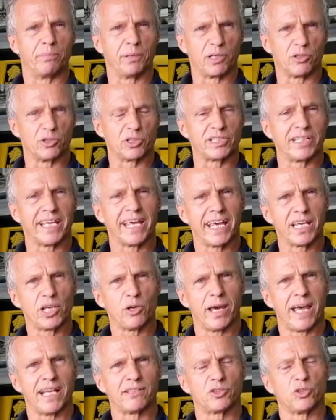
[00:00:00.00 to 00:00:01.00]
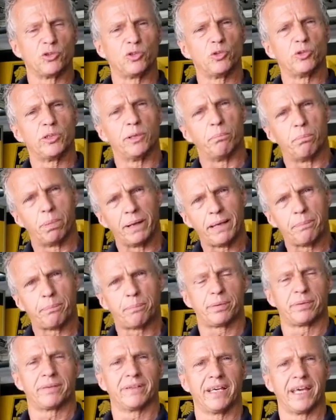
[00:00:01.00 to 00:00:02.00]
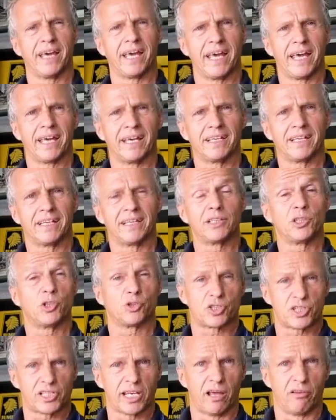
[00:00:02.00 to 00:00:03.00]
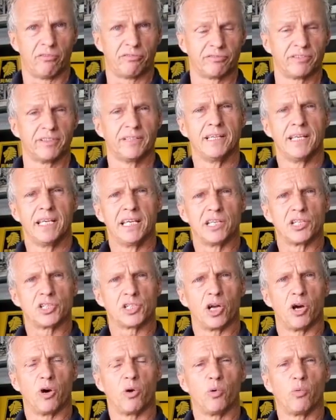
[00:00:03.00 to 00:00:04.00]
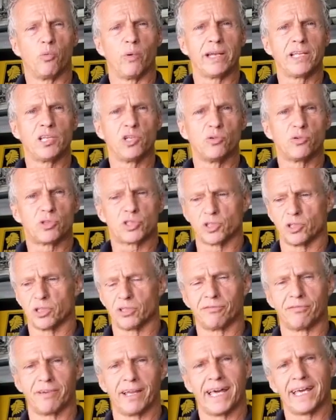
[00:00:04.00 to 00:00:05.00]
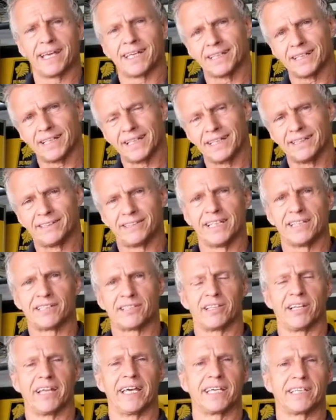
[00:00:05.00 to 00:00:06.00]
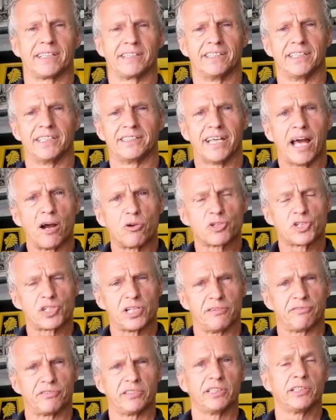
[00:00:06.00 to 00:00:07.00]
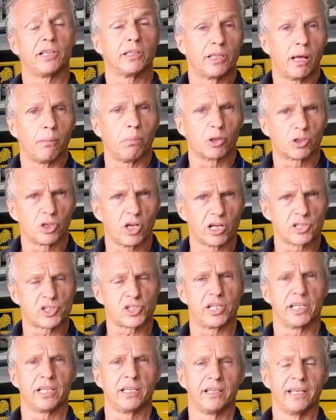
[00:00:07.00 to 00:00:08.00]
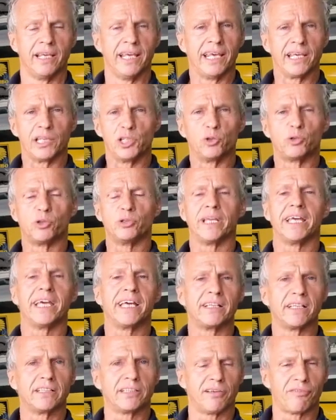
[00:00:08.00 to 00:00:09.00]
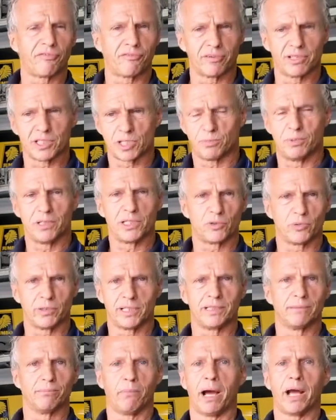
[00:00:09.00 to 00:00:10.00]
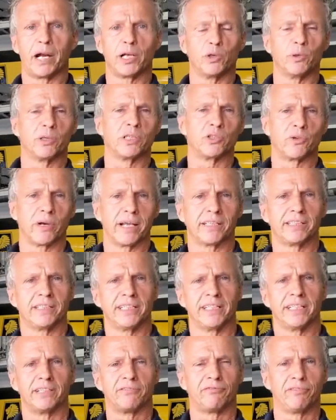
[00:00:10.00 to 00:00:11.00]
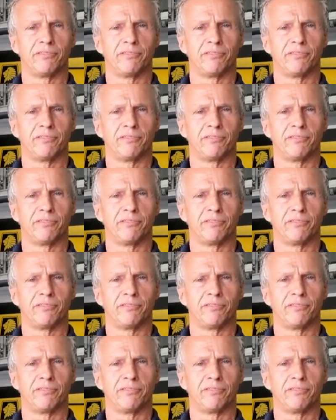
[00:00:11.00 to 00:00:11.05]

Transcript: because there you had to do the blip yourself. So when you sort of like did like the downshifting, the double clutching, you could hear the difference between Mario Andretti and